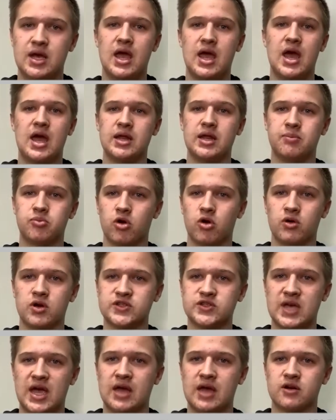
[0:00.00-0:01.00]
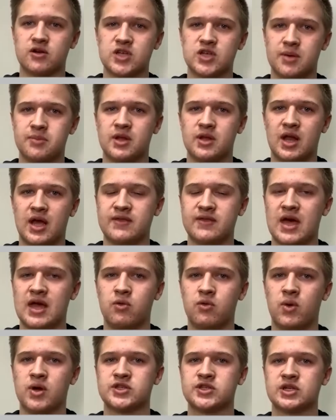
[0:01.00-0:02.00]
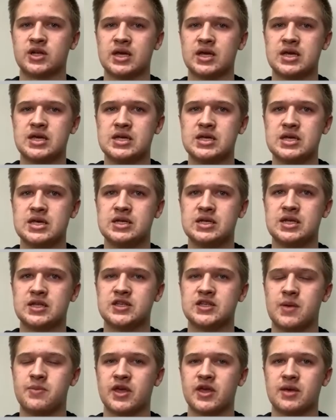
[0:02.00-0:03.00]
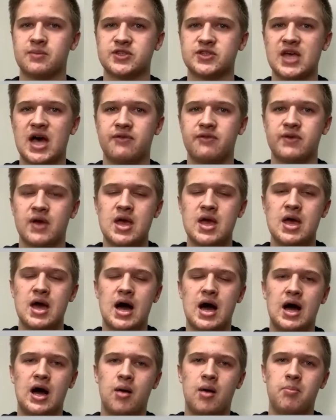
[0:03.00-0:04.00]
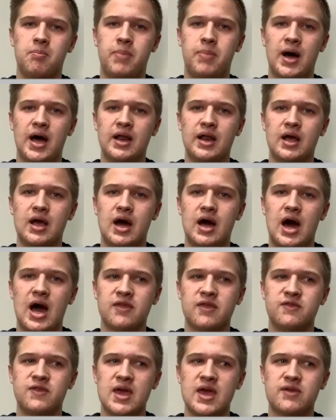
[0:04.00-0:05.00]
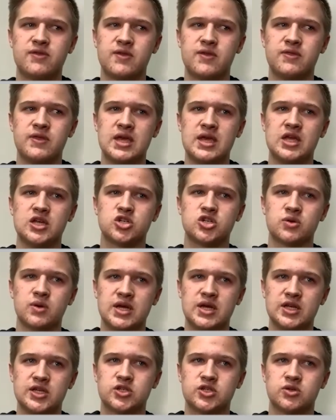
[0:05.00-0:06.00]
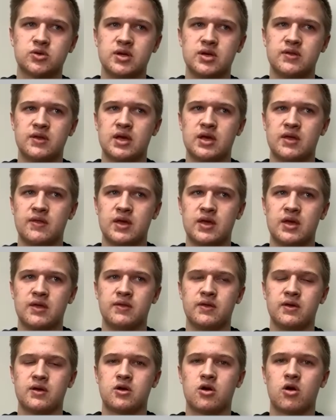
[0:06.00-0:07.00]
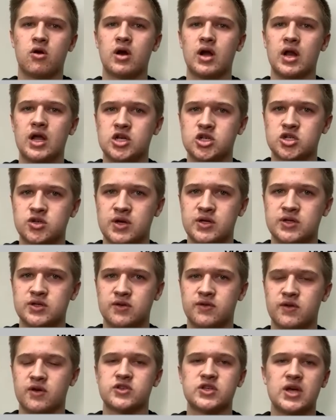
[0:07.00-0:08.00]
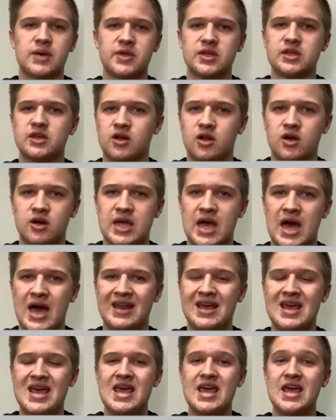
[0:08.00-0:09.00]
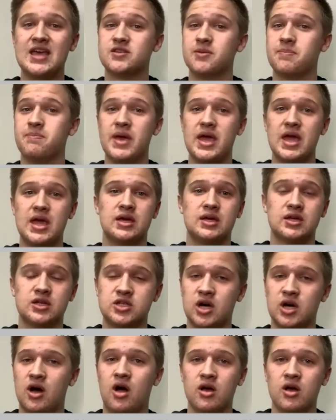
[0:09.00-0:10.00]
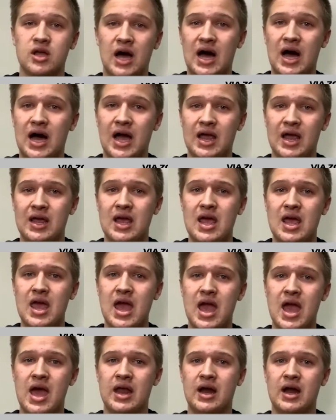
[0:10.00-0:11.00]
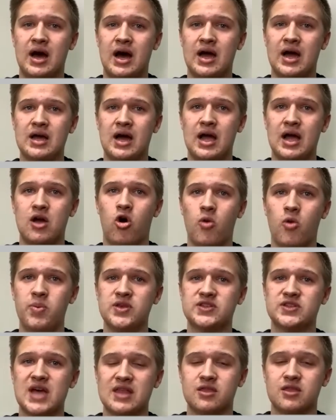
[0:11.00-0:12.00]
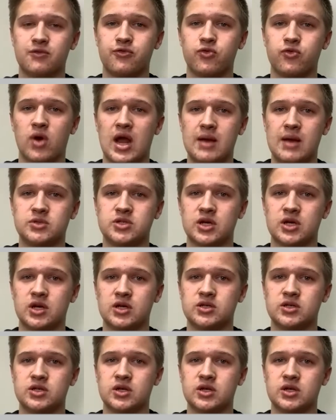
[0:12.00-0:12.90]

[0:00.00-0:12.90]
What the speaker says: and he broke his hand or something like that. It wasn't like he did something himself. But I think that the injury history in the current injuries, there's something to look at. He's a big, tall guy, and I hope he's got the frame to